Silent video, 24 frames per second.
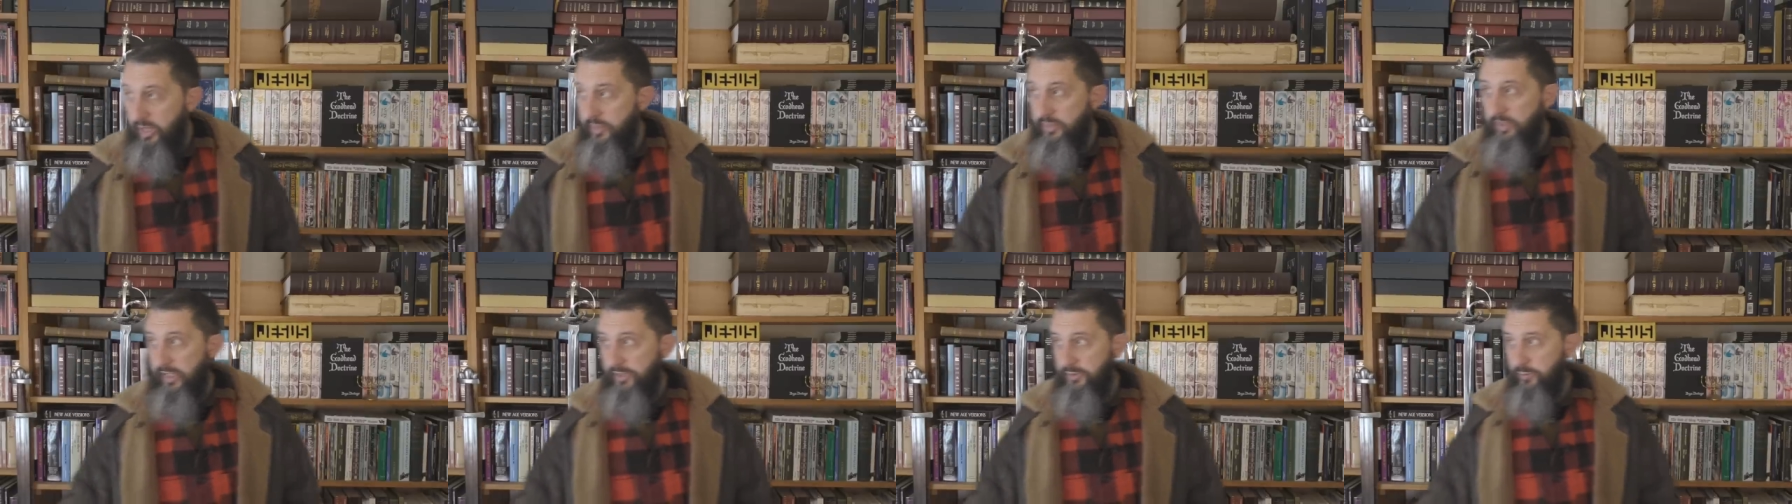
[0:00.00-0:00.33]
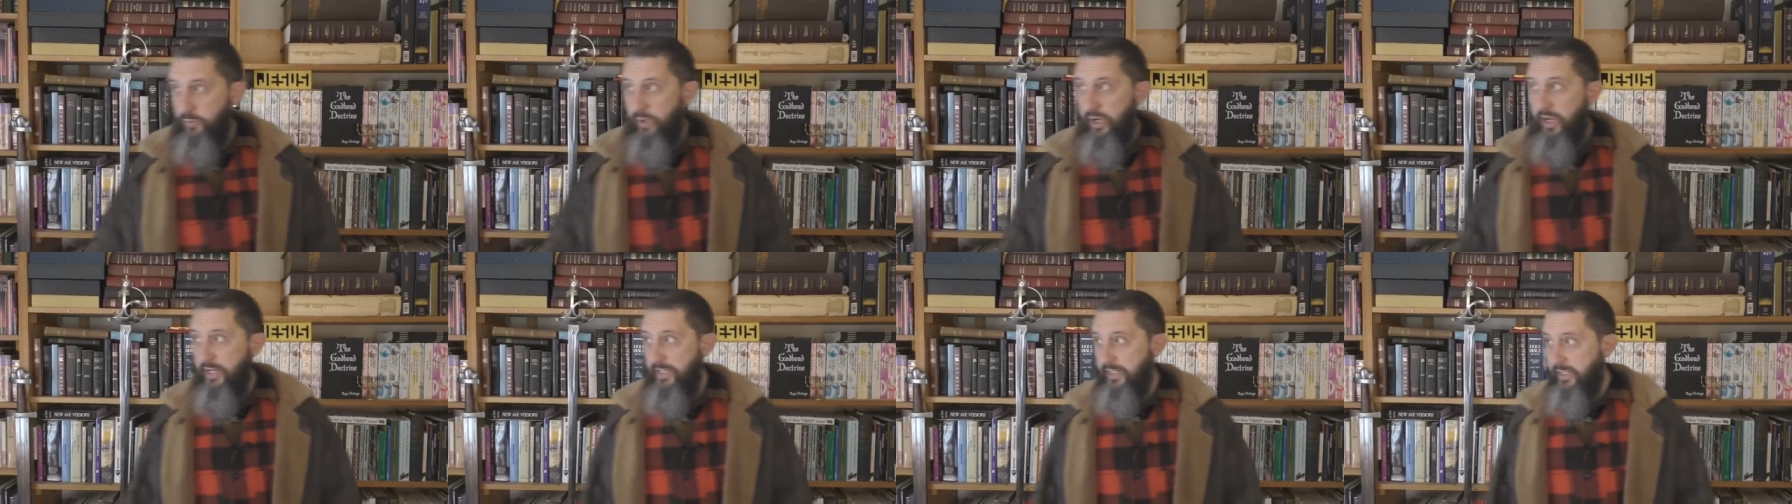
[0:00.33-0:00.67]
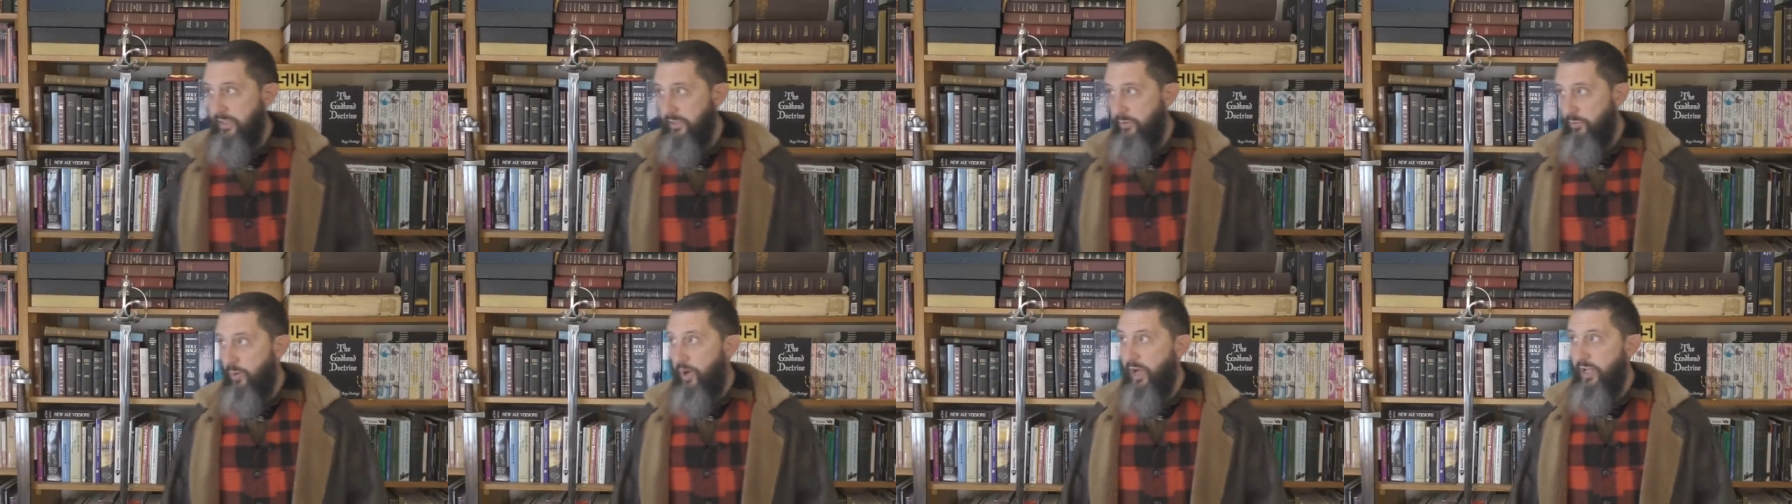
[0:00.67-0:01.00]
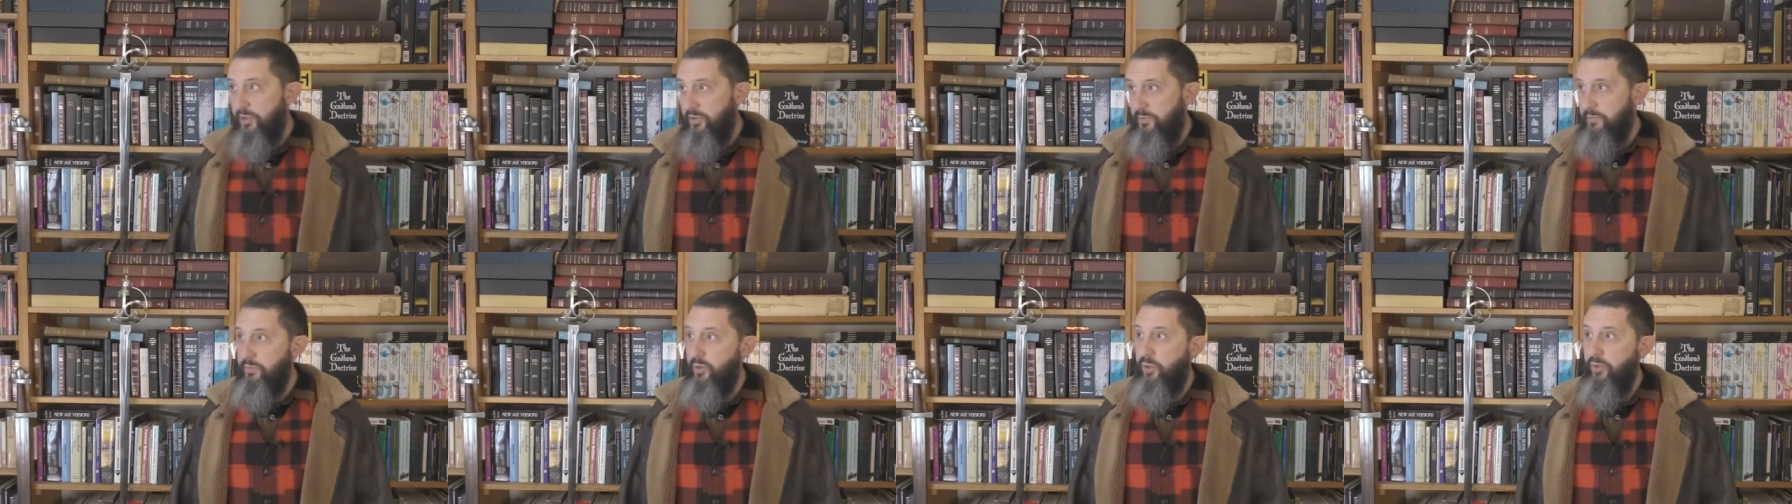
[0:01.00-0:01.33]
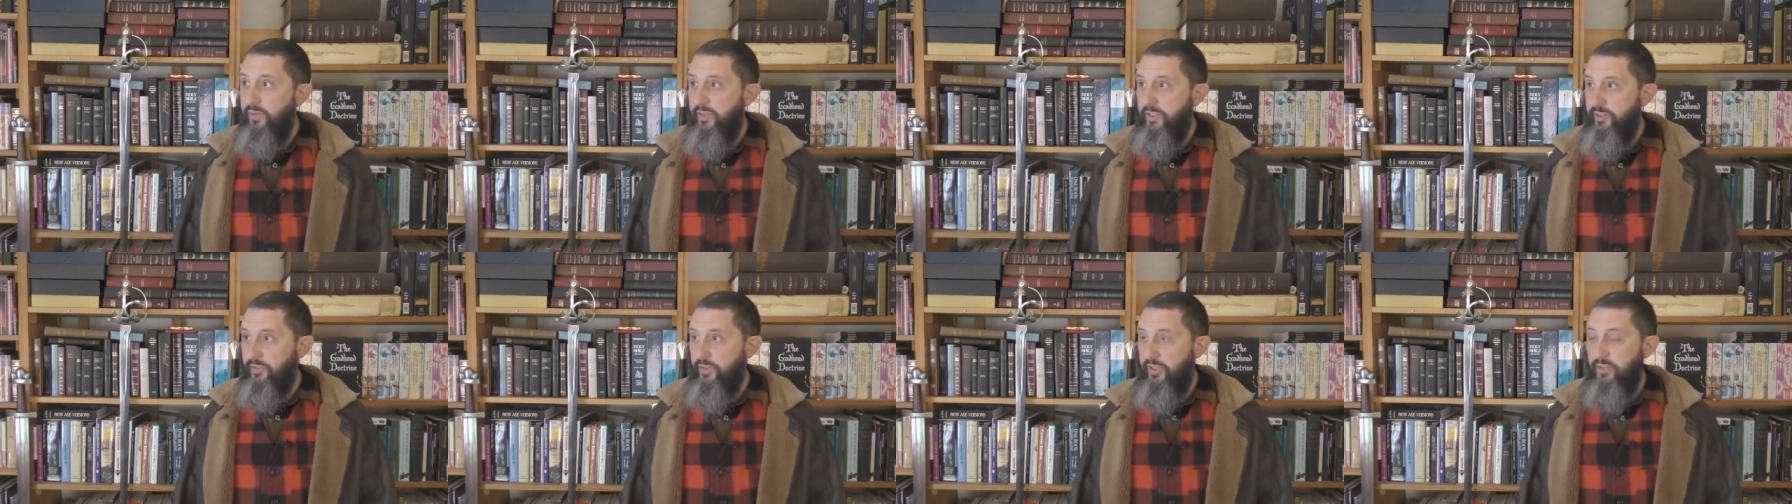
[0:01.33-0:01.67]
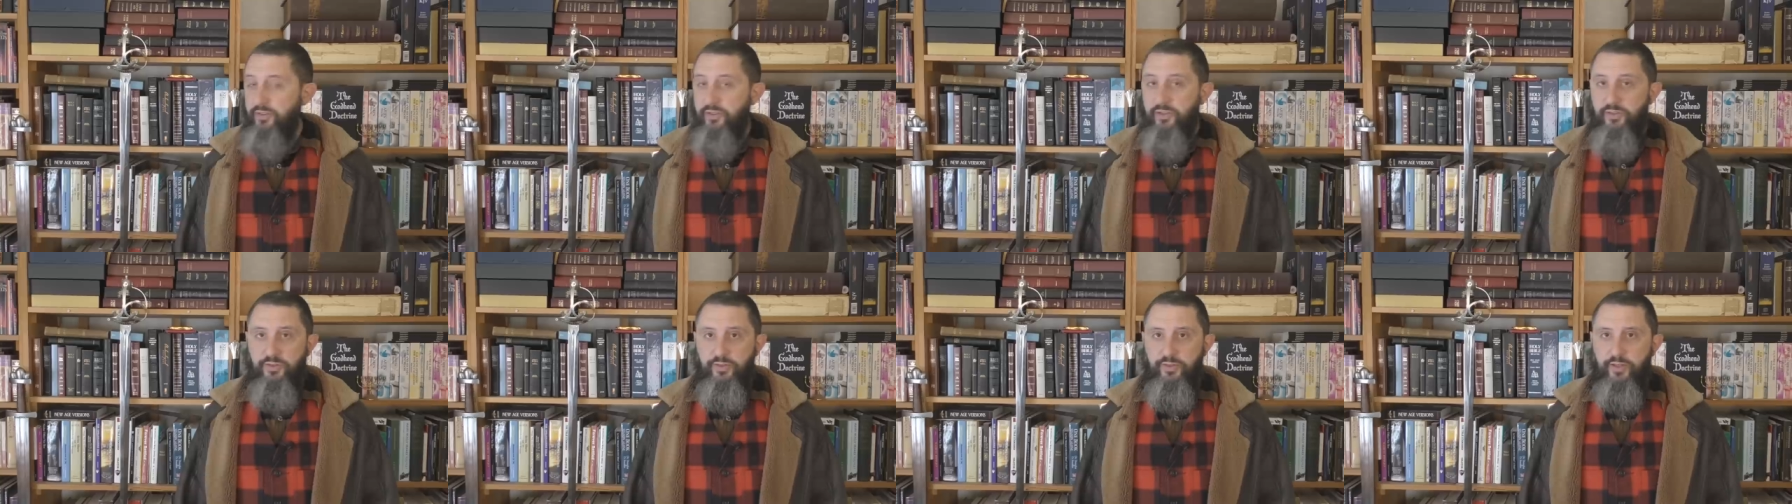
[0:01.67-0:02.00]
That's why I need to watch movie
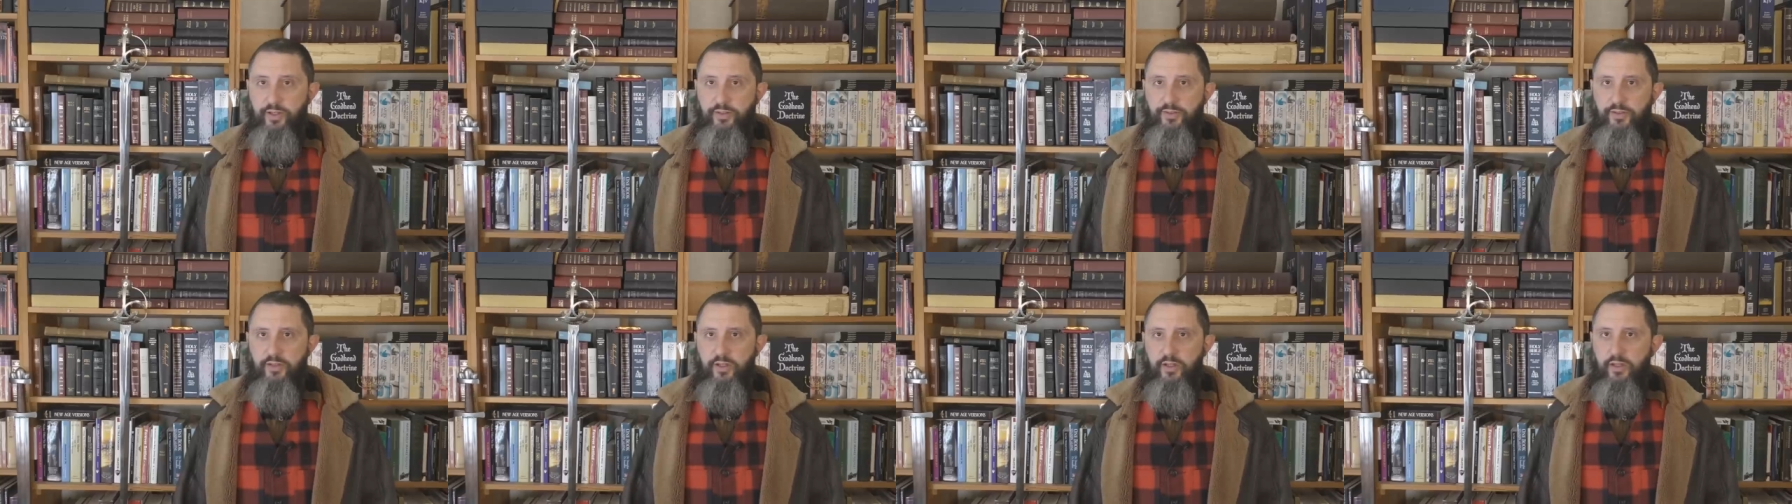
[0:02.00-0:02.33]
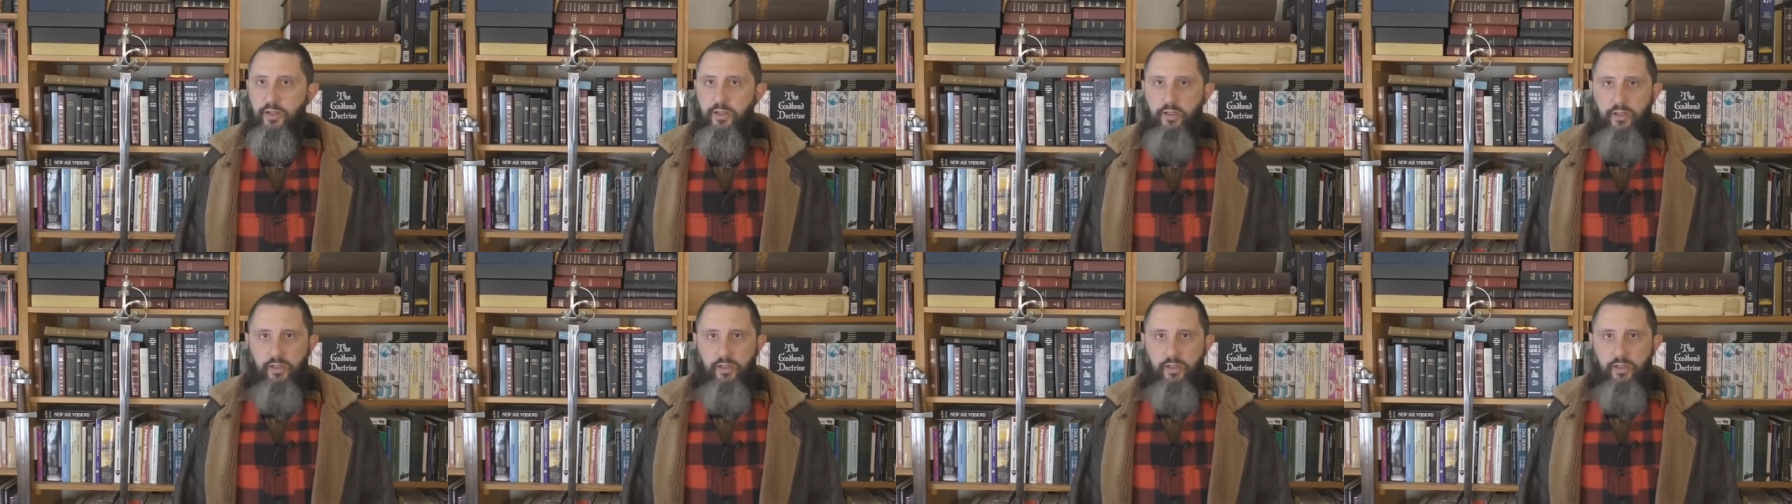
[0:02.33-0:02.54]
such and such.